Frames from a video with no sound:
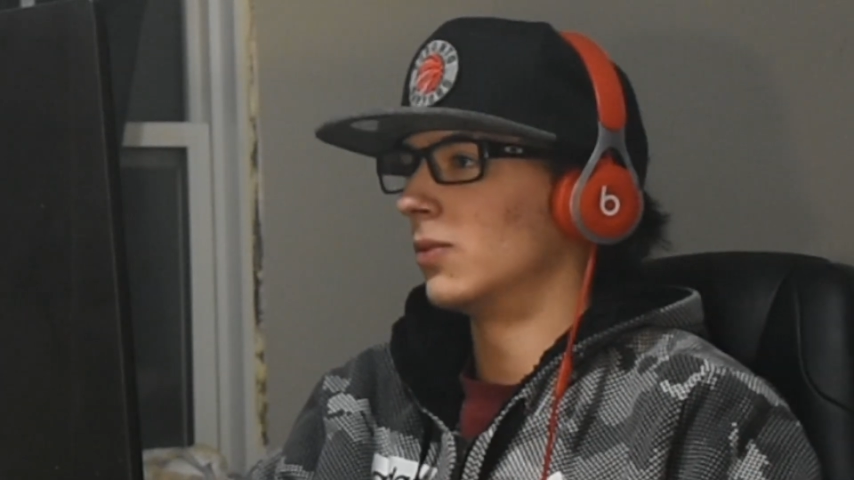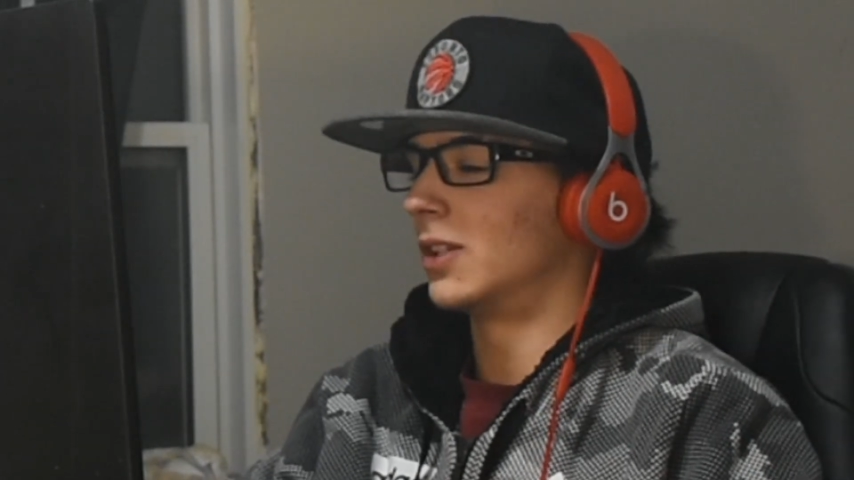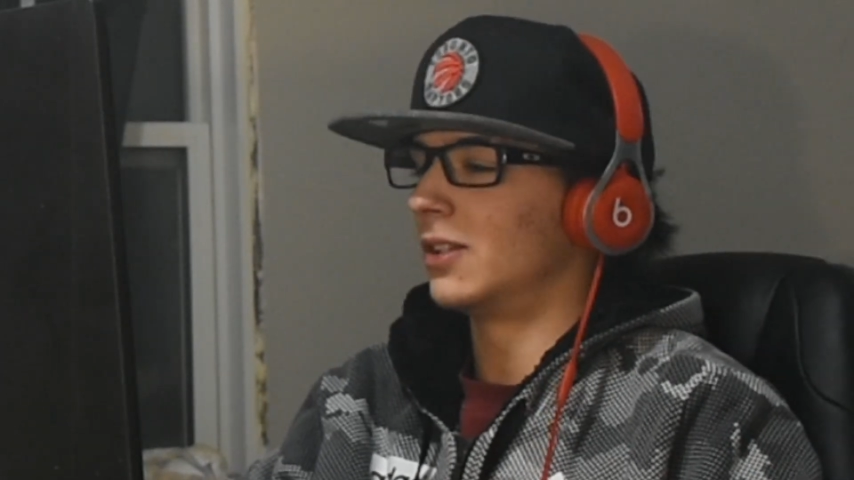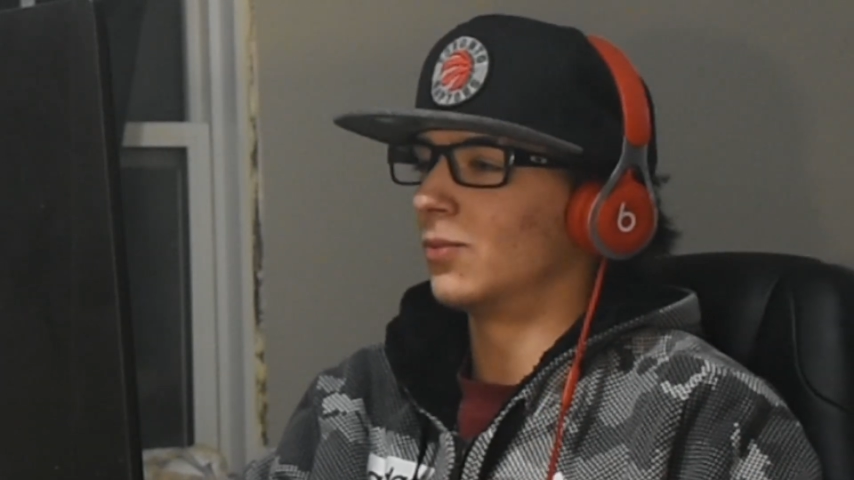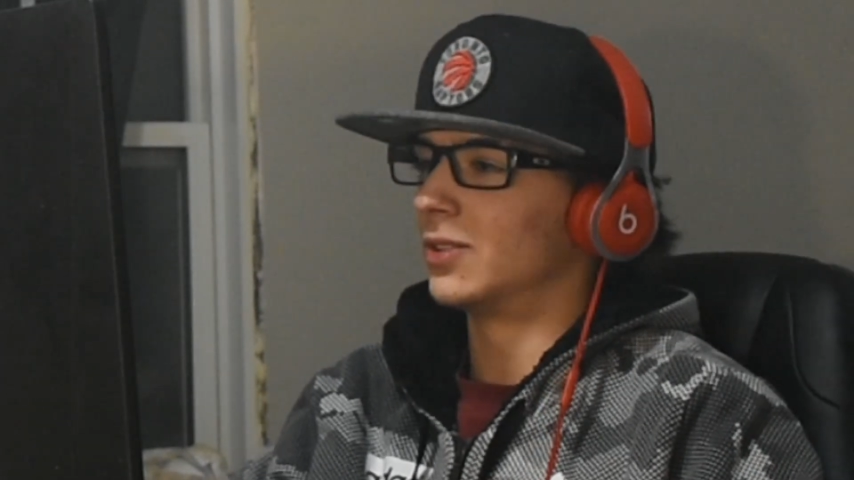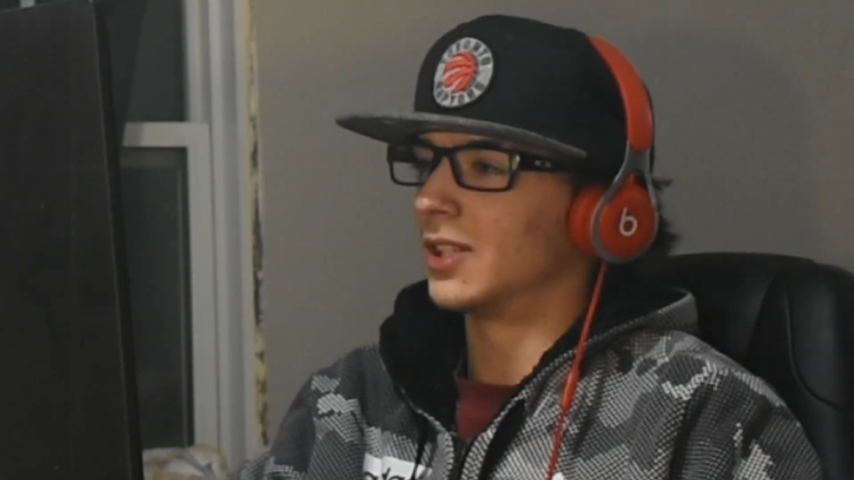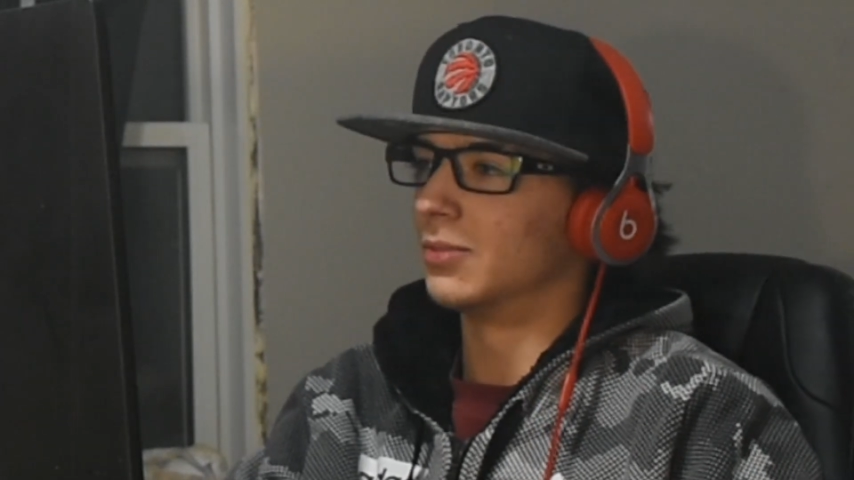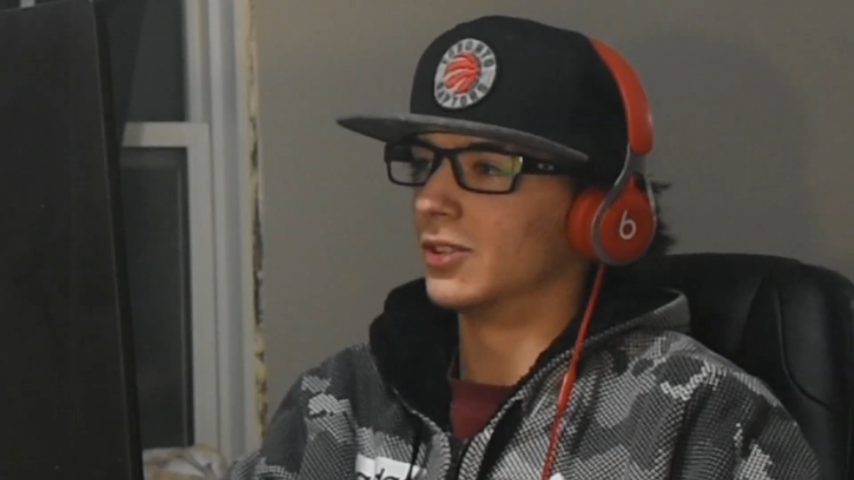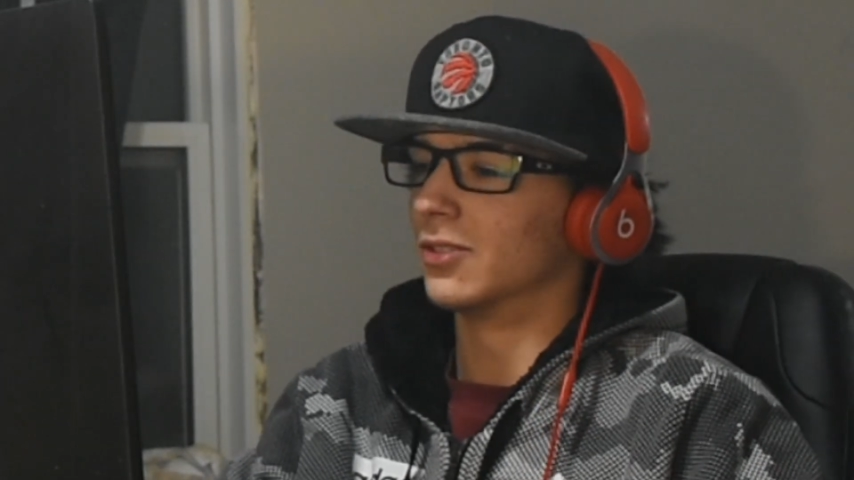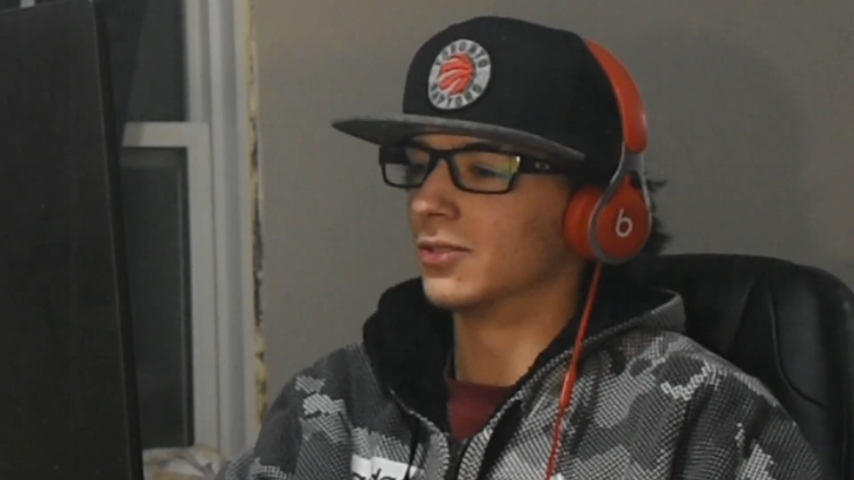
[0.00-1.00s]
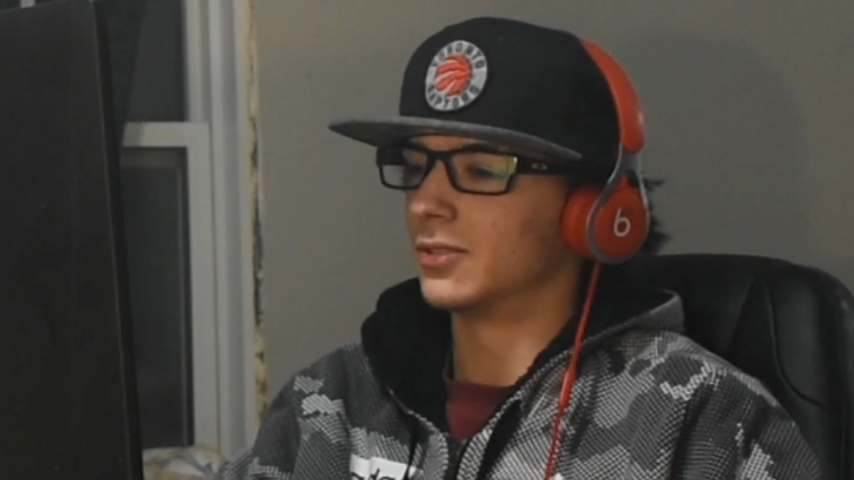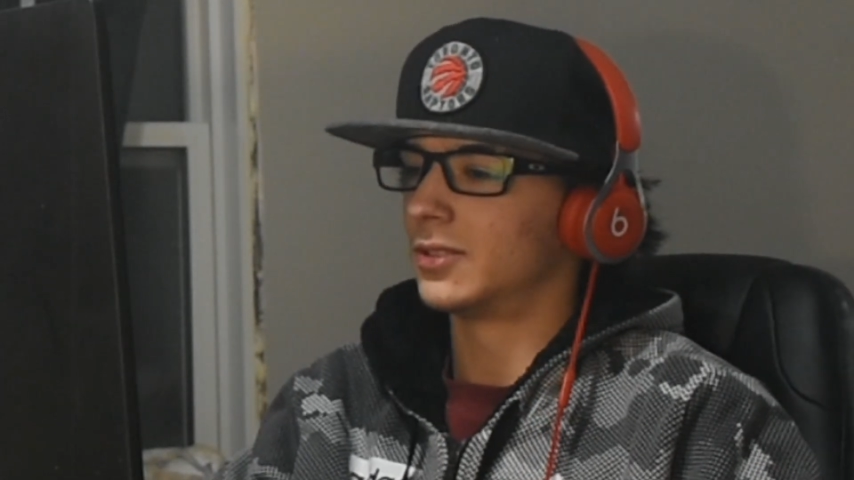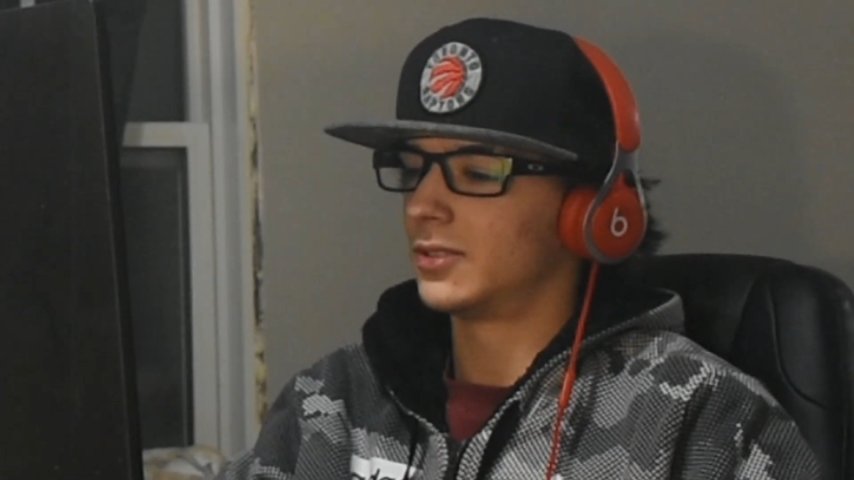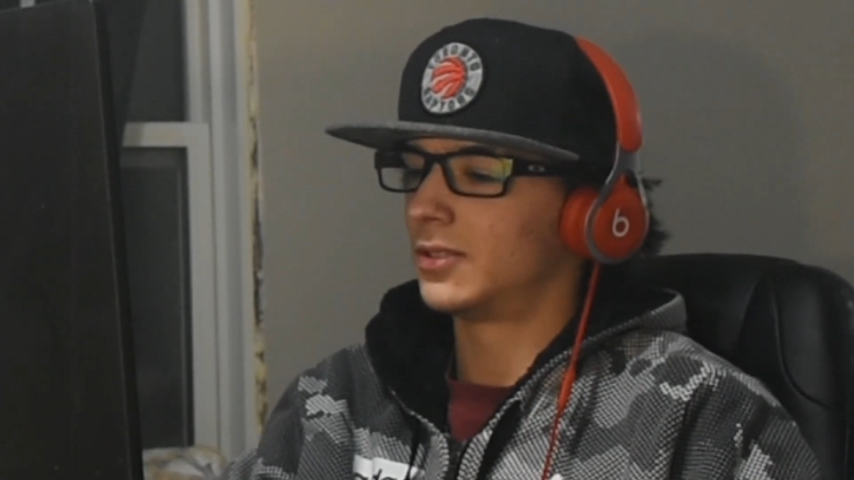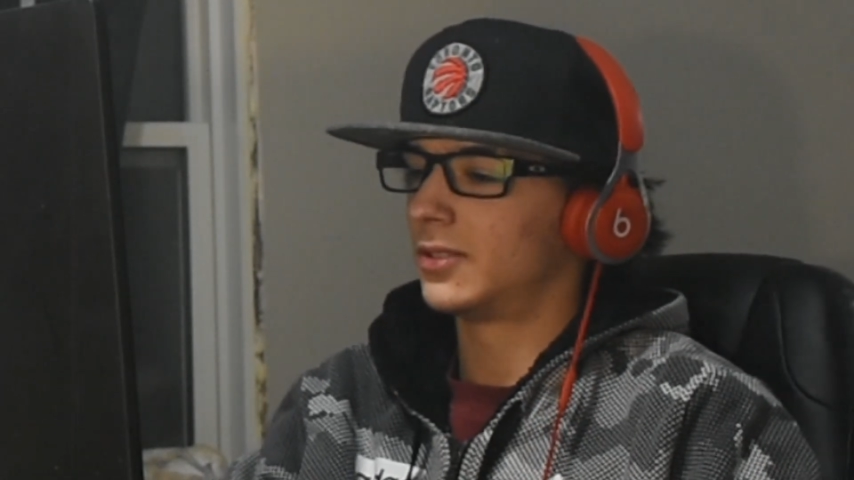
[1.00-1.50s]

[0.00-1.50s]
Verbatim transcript: what type of girls?